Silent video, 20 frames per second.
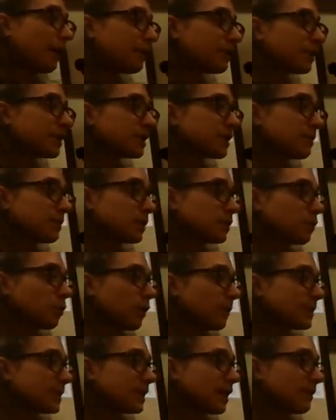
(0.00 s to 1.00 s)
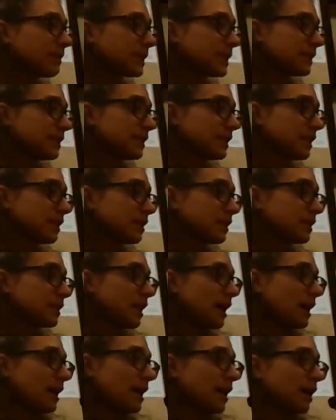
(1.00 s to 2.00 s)
This absorbs substances
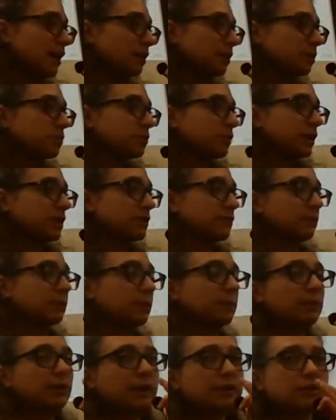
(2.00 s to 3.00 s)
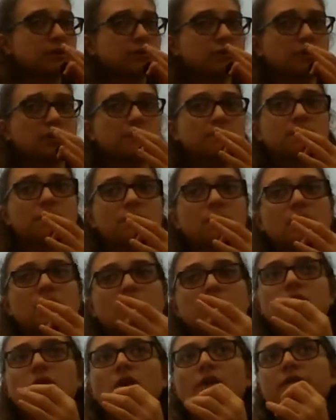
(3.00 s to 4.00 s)
and nutrients from the bloodstream.
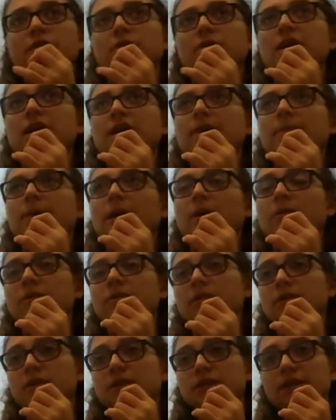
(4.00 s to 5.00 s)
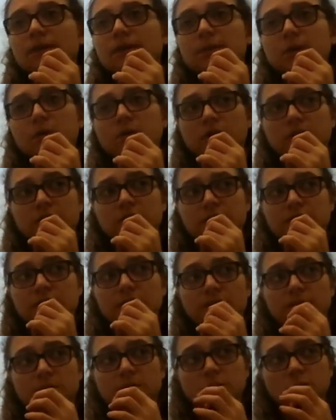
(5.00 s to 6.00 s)
So if you think about the submucosa
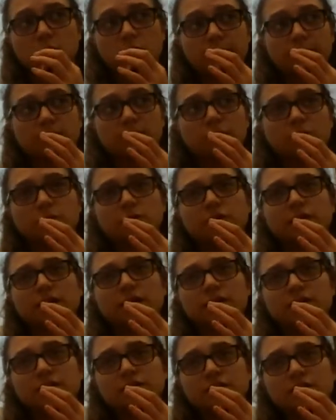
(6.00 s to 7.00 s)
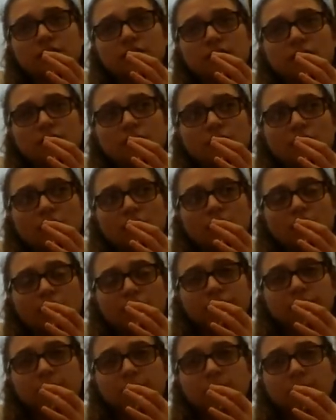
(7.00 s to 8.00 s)
absorbing nutrients
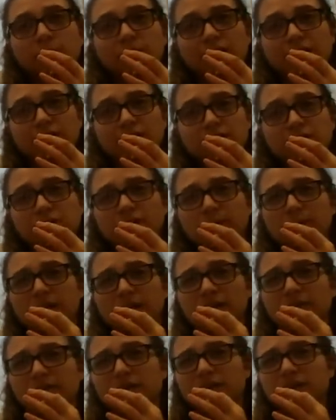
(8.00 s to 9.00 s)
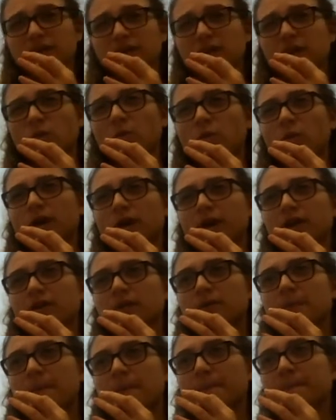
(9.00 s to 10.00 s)
from the bloodstream and everything,
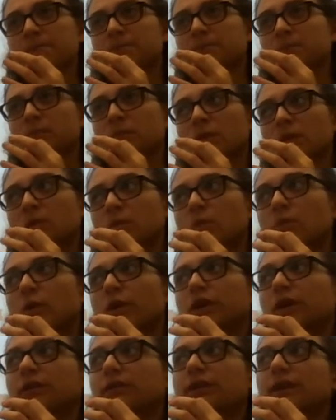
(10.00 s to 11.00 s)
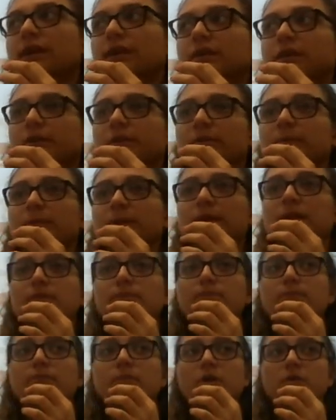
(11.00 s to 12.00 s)
where do you think there would be the
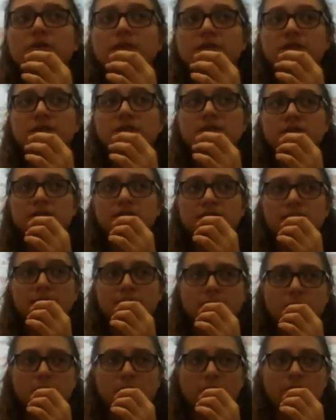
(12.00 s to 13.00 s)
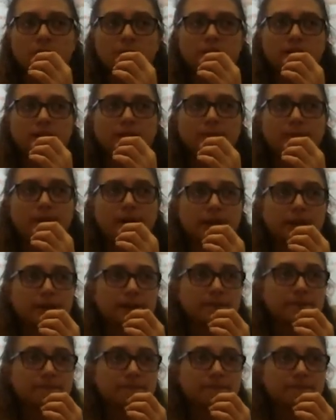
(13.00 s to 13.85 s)
most submucosa in the body?